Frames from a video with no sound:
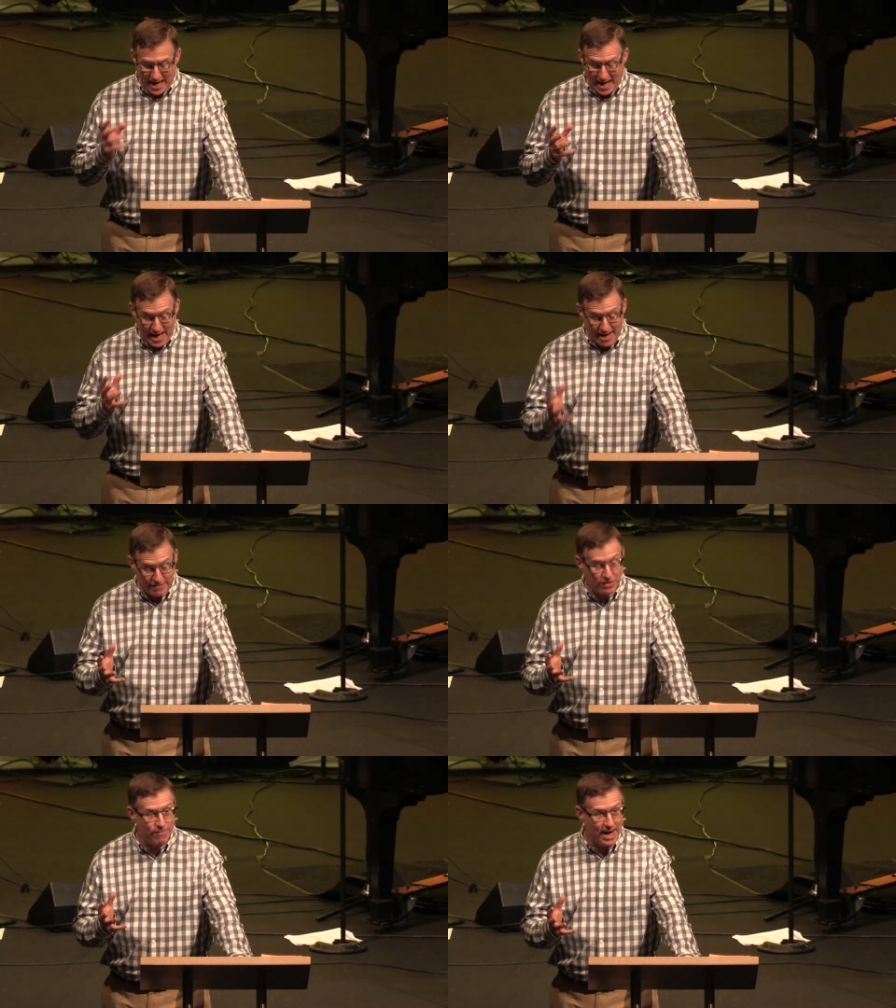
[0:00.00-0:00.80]
I
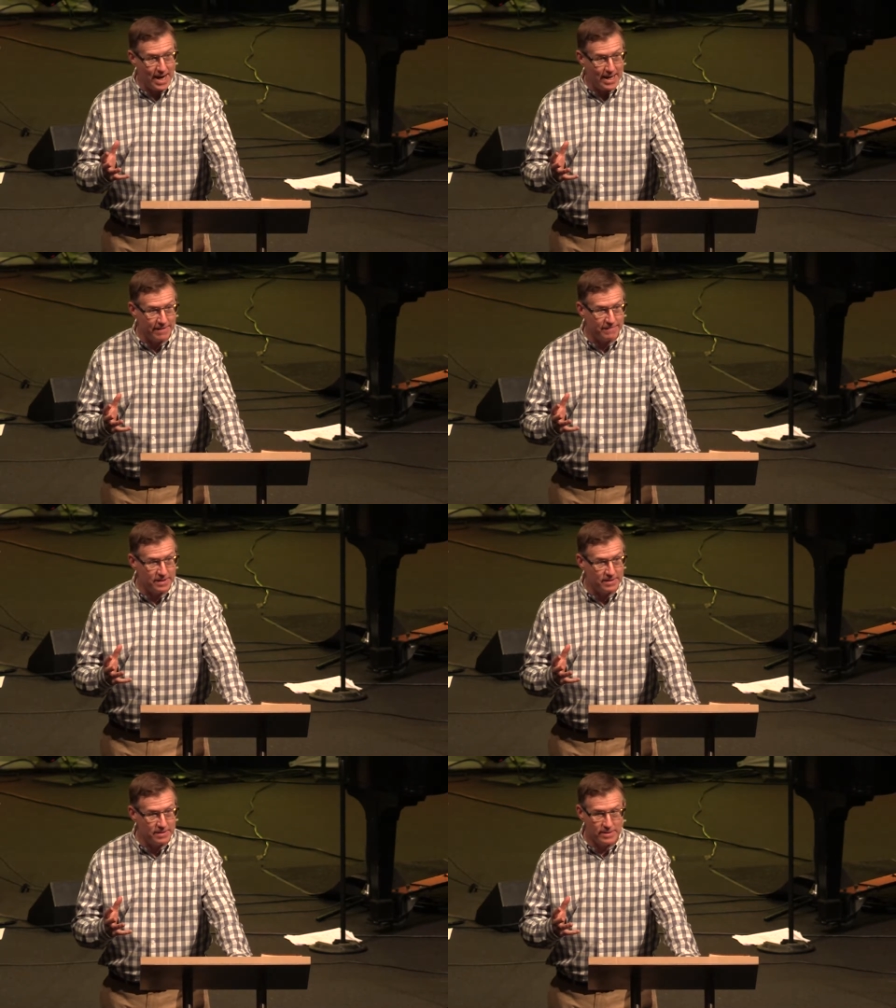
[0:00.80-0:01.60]
haven't arrived.
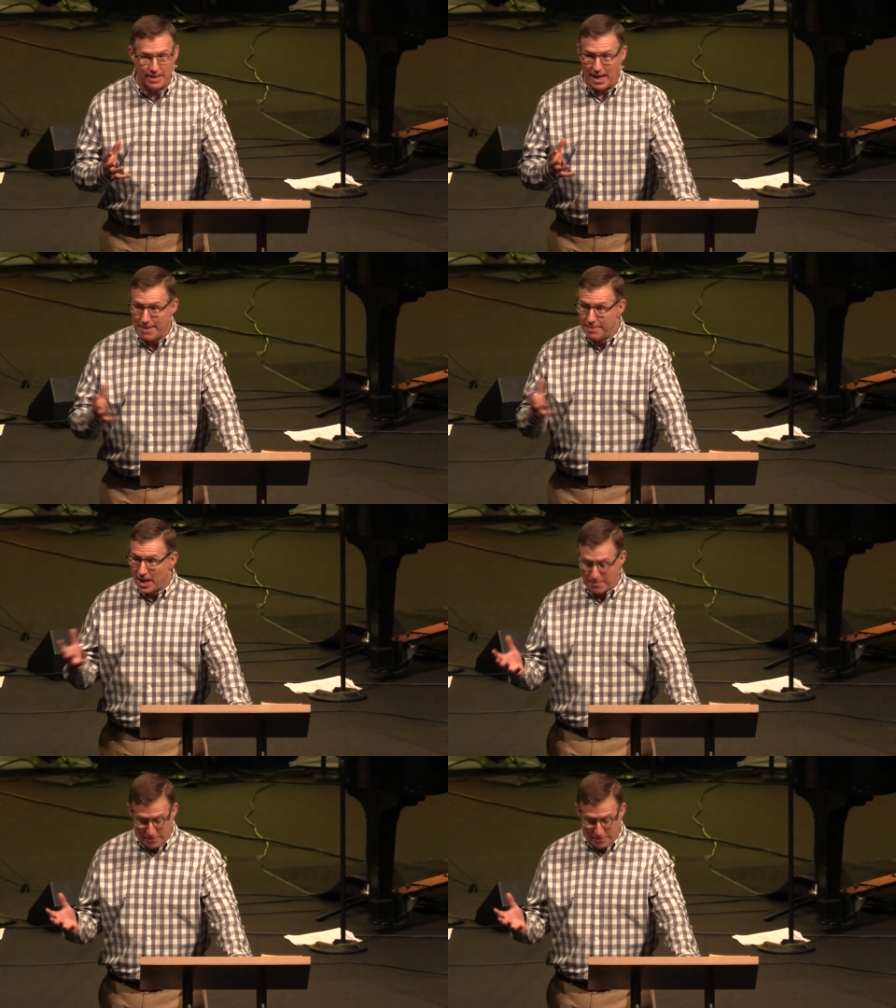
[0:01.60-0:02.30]
I'm not